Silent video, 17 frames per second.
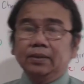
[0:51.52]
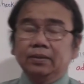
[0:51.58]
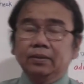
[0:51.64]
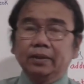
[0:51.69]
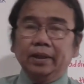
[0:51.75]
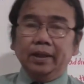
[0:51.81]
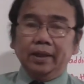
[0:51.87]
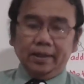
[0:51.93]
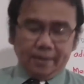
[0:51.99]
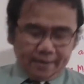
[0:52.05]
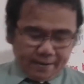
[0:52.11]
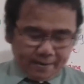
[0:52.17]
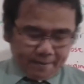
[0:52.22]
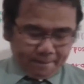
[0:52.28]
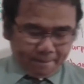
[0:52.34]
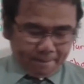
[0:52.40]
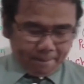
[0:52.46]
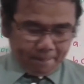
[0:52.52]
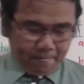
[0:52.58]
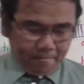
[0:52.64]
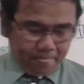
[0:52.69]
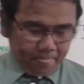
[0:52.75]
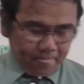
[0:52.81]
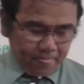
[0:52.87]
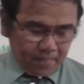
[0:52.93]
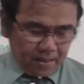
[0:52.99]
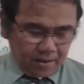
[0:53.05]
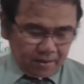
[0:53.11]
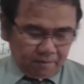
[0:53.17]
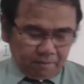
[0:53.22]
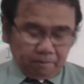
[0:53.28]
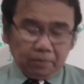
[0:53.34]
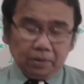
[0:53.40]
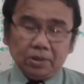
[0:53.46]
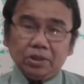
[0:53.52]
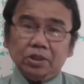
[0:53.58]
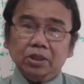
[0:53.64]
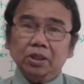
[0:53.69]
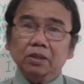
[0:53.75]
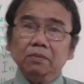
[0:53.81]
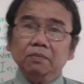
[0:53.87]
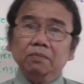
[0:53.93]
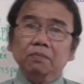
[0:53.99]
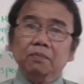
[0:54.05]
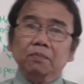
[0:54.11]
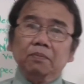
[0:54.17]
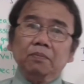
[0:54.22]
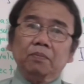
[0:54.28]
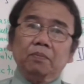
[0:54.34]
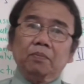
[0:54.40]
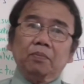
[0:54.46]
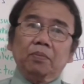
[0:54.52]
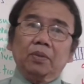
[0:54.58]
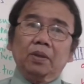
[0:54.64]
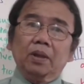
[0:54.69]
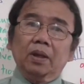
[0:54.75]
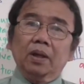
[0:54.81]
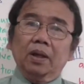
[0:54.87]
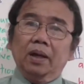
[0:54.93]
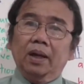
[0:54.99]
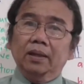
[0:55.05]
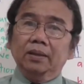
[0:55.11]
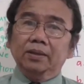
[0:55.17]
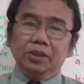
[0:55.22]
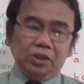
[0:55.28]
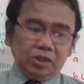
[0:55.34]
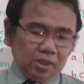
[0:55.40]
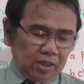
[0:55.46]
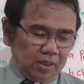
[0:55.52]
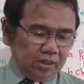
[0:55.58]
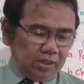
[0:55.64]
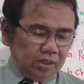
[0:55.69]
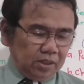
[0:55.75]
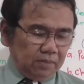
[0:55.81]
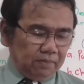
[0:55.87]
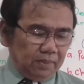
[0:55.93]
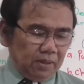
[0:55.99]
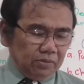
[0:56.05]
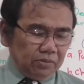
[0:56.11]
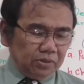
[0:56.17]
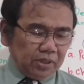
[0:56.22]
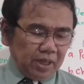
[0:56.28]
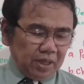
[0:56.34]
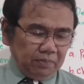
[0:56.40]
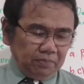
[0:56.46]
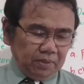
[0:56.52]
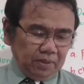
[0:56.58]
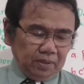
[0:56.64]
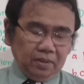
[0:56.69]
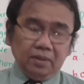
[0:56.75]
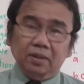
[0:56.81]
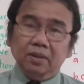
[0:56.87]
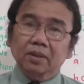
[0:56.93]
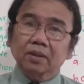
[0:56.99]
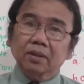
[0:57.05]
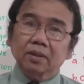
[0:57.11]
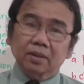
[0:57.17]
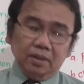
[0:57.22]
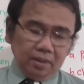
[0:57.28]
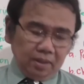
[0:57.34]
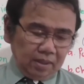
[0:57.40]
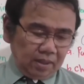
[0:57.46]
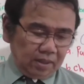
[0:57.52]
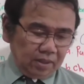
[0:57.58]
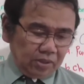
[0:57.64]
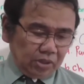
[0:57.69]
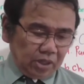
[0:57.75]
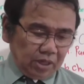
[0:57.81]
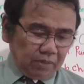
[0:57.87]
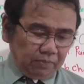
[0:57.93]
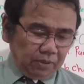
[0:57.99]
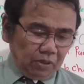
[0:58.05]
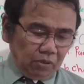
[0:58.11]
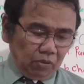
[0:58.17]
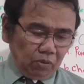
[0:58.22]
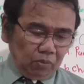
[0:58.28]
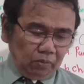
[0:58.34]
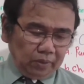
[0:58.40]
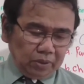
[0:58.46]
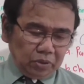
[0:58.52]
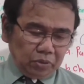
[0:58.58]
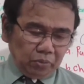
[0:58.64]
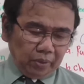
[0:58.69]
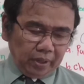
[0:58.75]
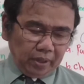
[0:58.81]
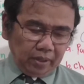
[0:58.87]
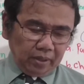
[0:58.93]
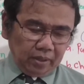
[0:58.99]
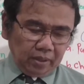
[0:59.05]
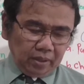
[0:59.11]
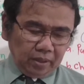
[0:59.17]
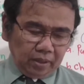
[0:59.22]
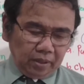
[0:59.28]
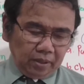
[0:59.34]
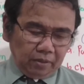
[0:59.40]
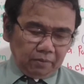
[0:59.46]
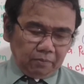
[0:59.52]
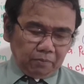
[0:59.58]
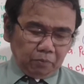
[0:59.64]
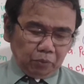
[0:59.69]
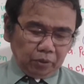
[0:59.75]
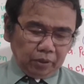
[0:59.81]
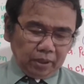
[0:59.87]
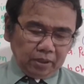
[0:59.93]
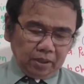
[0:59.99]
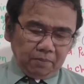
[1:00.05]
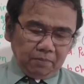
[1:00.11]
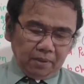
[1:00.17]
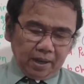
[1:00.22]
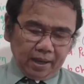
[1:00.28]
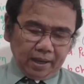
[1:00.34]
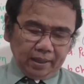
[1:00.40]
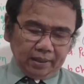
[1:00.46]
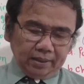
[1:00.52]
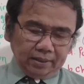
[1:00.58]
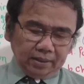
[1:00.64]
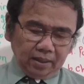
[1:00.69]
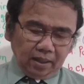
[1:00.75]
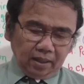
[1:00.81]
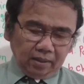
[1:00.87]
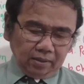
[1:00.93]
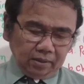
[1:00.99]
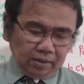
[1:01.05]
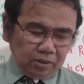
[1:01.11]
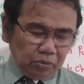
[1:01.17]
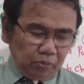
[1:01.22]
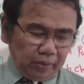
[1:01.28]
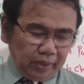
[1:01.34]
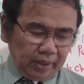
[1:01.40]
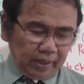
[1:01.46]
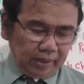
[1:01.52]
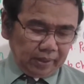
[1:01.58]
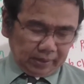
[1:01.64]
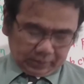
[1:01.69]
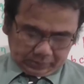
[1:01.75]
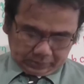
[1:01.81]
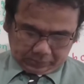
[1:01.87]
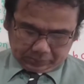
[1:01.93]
Okay? First thing I'll discuss is about safety. Safety, always wear protective eyes goggles when